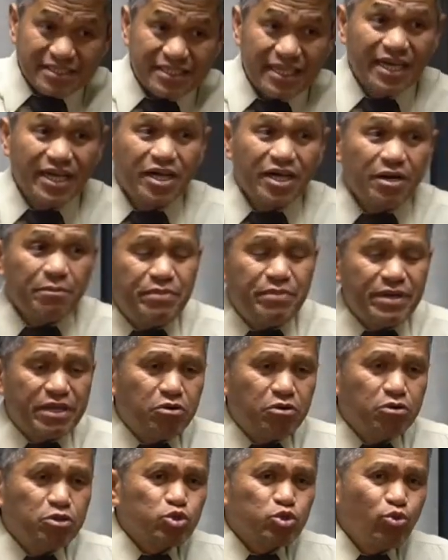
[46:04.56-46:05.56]
because
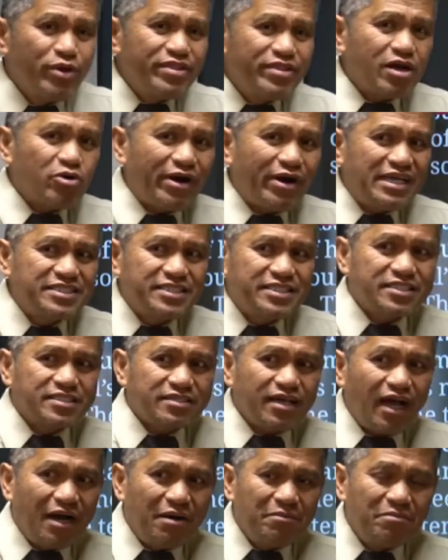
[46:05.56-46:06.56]
when the crisis
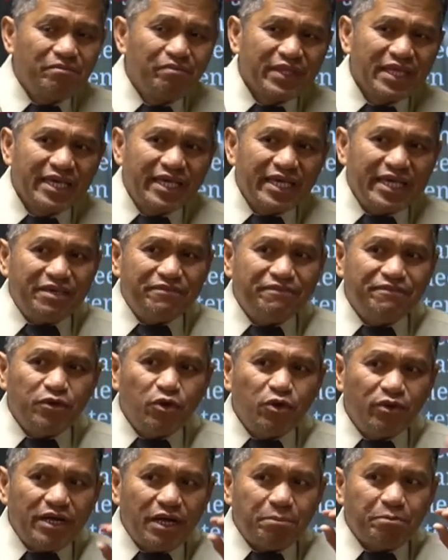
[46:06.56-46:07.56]
comes, if you're
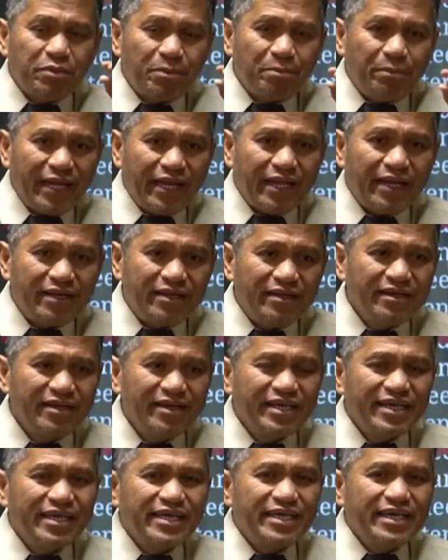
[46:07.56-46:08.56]
not prepared,
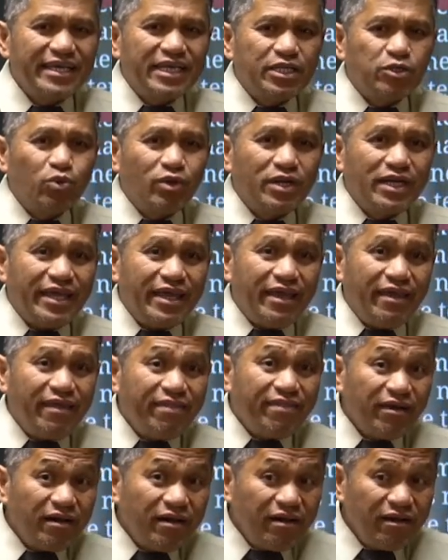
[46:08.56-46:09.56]
it will
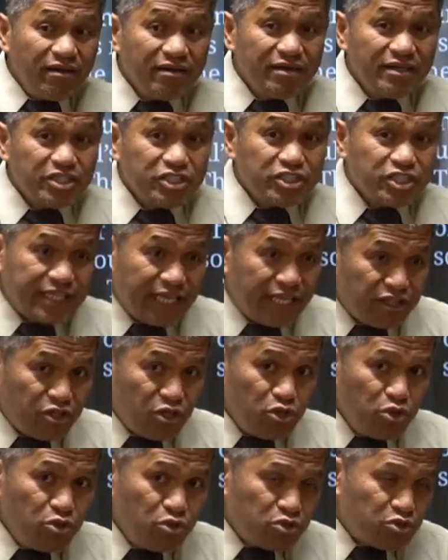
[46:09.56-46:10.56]
either send
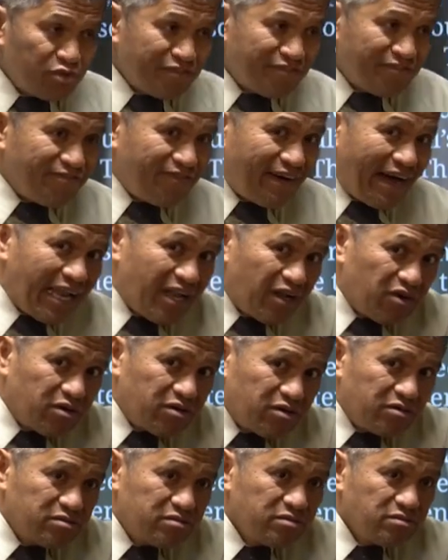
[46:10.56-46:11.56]
you to
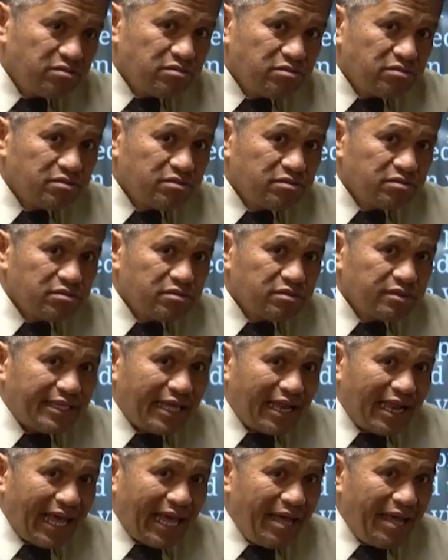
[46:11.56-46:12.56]
follow the
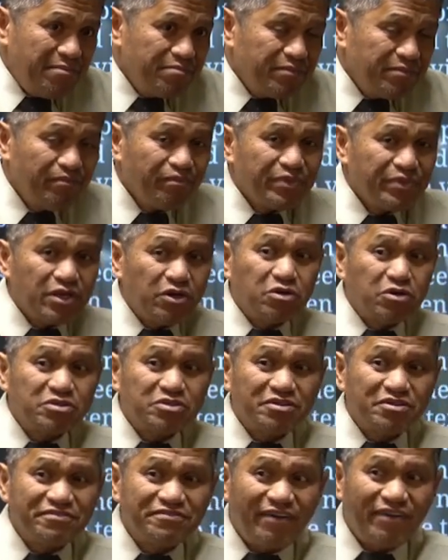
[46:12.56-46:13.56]
lamb or to
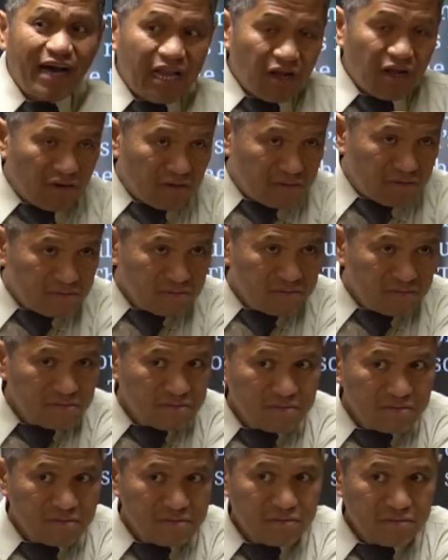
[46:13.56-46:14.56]
follow
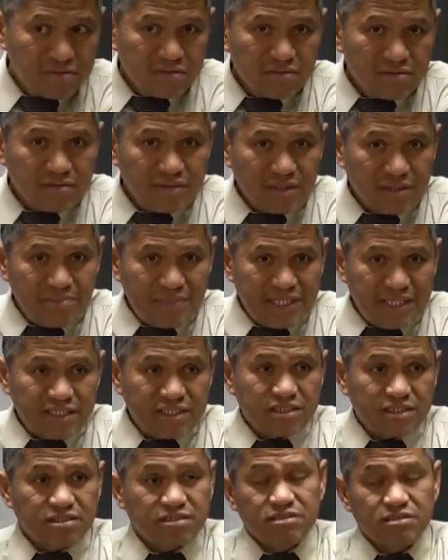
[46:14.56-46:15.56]
the
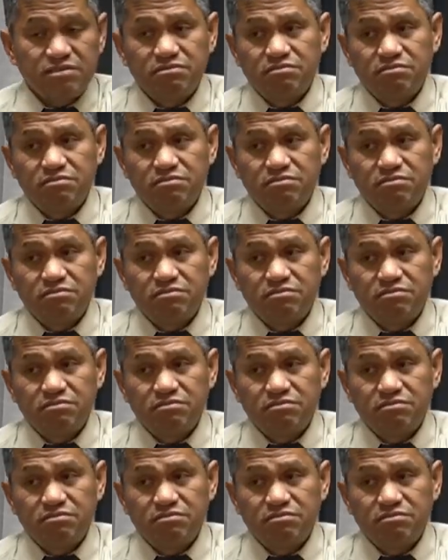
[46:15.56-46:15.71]
beasts.